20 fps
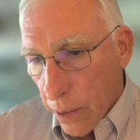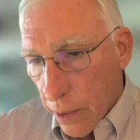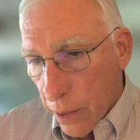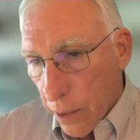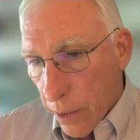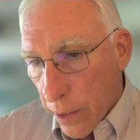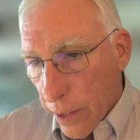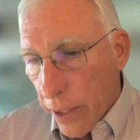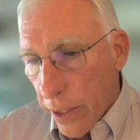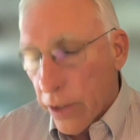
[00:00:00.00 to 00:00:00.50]

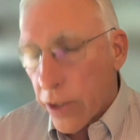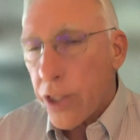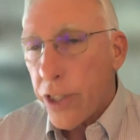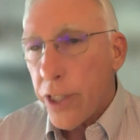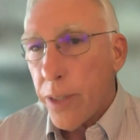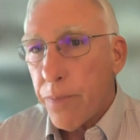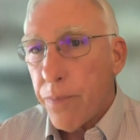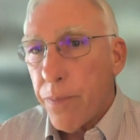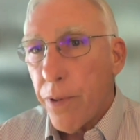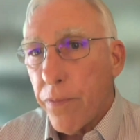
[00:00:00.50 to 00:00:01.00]

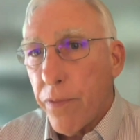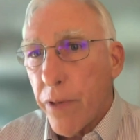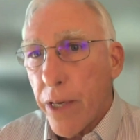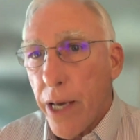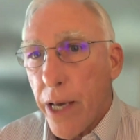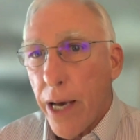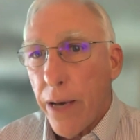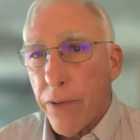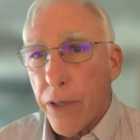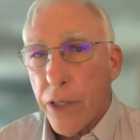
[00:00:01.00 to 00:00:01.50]
leadership of the
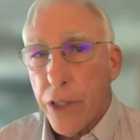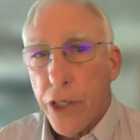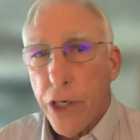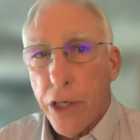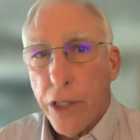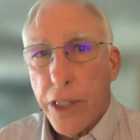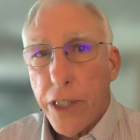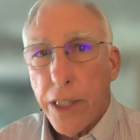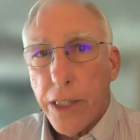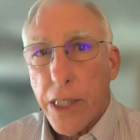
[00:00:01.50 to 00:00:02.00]
Catholic
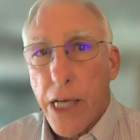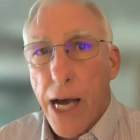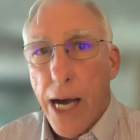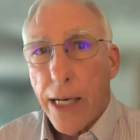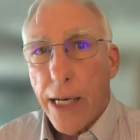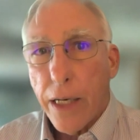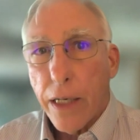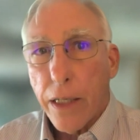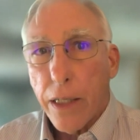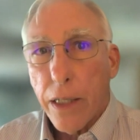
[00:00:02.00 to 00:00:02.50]
Church has
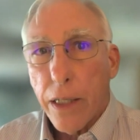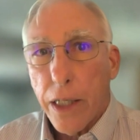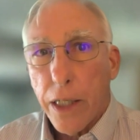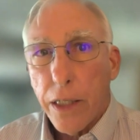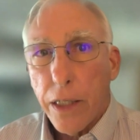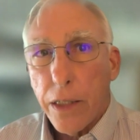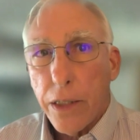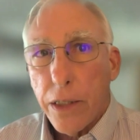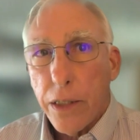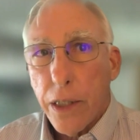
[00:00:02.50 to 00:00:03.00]
gotten
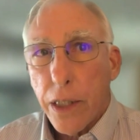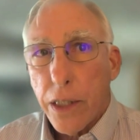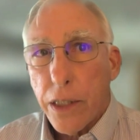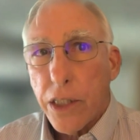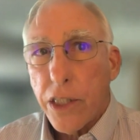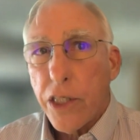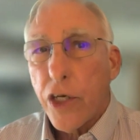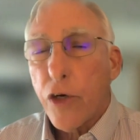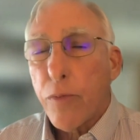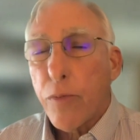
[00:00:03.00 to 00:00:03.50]

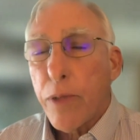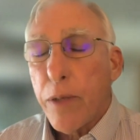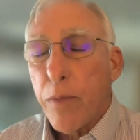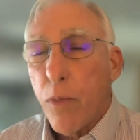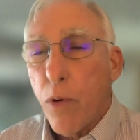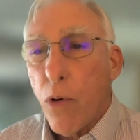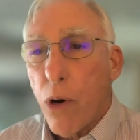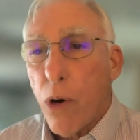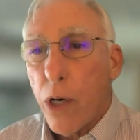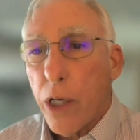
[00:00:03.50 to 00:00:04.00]
considerably
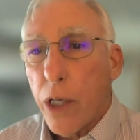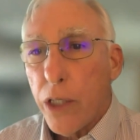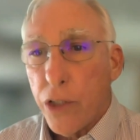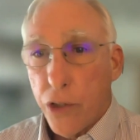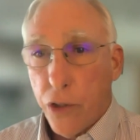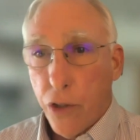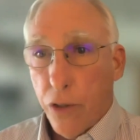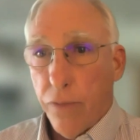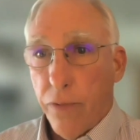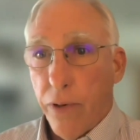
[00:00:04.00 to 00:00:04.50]
more
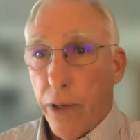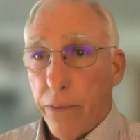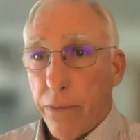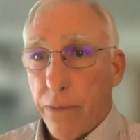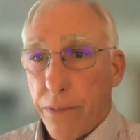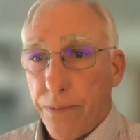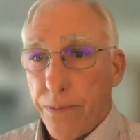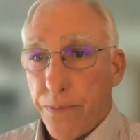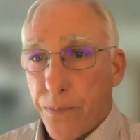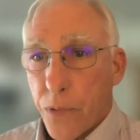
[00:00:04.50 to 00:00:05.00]

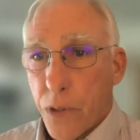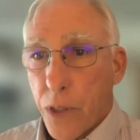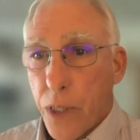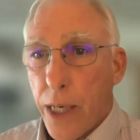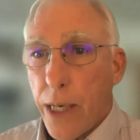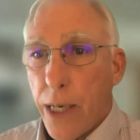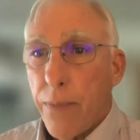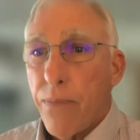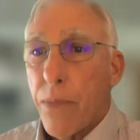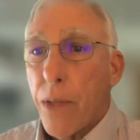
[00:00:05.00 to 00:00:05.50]
conservative,
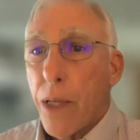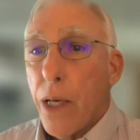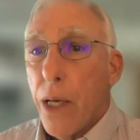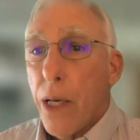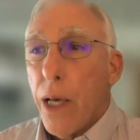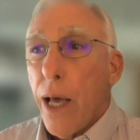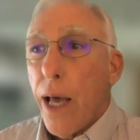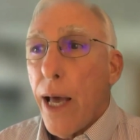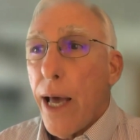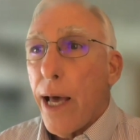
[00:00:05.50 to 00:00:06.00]
okay,
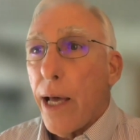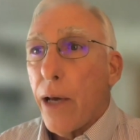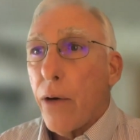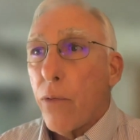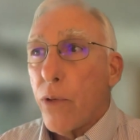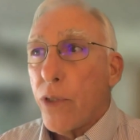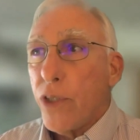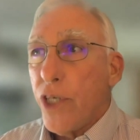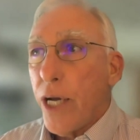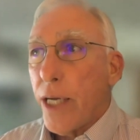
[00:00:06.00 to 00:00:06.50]

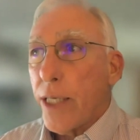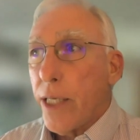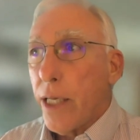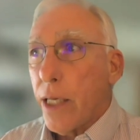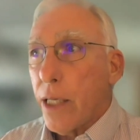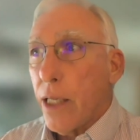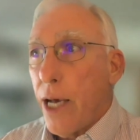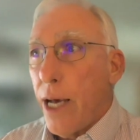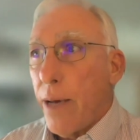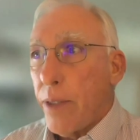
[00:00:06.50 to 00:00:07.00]
and rejecting
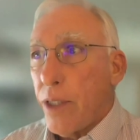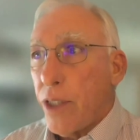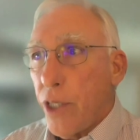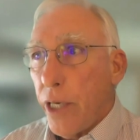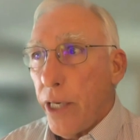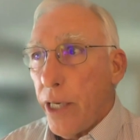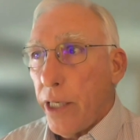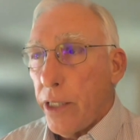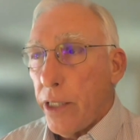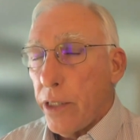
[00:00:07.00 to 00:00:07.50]
climate
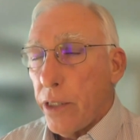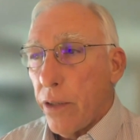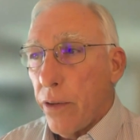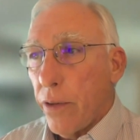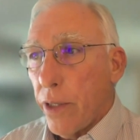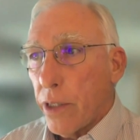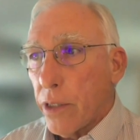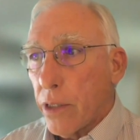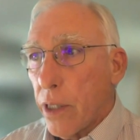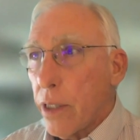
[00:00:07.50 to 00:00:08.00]
change and
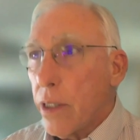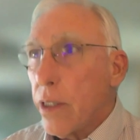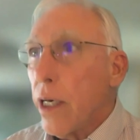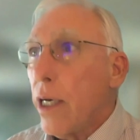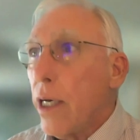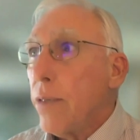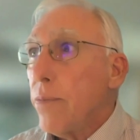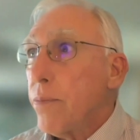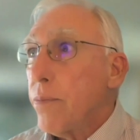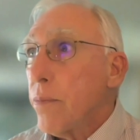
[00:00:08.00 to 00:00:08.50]
things like
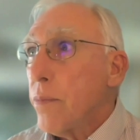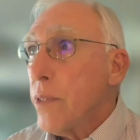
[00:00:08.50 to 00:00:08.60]
that.